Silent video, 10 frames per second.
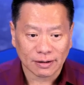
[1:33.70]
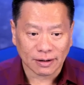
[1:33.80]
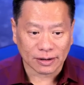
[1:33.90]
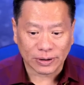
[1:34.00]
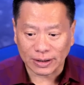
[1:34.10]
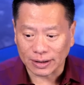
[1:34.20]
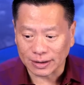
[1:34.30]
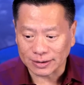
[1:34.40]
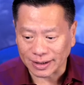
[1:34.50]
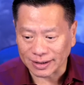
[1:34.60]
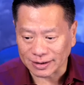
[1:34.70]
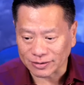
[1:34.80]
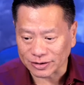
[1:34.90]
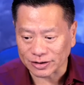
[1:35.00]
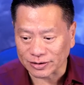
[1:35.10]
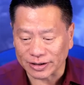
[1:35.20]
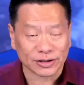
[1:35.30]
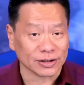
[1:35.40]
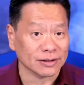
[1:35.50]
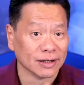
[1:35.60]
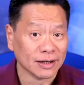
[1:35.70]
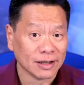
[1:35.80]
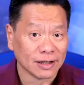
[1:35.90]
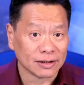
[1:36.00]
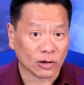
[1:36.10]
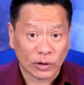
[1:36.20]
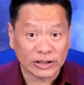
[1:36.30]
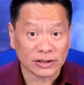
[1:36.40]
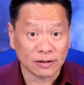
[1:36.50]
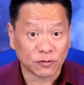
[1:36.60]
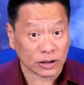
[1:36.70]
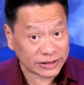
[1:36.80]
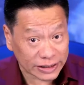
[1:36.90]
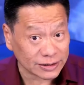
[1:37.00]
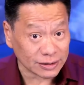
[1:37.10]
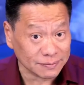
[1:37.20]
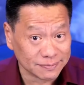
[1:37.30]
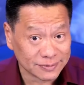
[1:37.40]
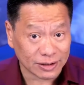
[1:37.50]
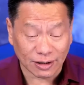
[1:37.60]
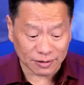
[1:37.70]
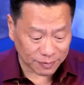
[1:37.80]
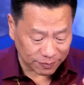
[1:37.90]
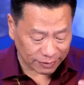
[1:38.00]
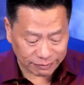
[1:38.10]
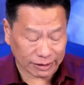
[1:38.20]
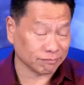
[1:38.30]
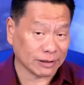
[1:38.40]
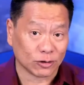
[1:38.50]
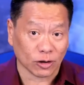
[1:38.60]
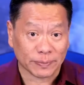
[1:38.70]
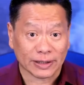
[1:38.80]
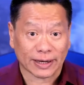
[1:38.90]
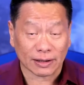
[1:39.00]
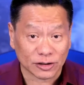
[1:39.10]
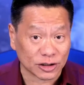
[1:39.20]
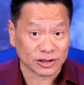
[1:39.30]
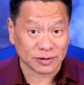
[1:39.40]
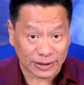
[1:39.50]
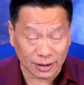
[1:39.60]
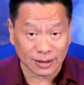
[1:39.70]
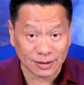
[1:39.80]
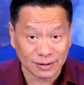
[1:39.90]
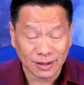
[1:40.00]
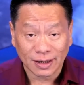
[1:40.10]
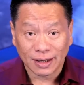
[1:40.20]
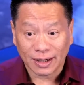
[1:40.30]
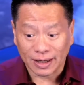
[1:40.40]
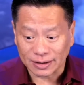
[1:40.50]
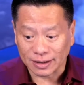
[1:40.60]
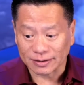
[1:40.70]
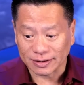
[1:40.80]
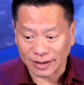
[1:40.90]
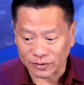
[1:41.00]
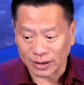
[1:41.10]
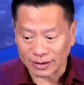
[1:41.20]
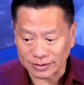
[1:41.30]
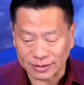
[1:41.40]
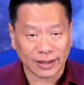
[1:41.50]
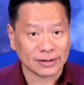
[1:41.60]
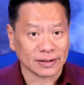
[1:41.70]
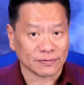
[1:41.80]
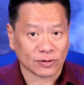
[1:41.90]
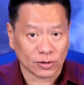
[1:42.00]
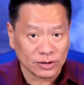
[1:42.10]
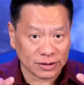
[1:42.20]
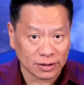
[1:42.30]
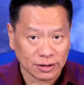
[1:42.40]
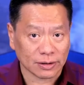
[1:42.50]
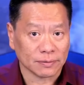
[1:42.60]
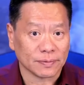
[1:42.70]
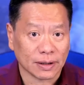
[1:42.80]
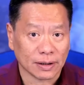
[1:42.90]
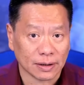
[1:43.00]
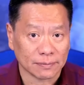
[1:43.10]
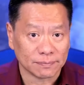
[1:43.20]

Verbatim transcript: as we say in the Christian tradition, the reason for the season. You know, I remember I, I grew up in the Catholic Church in Manila, and then came to the United States, and of course, you know, uh,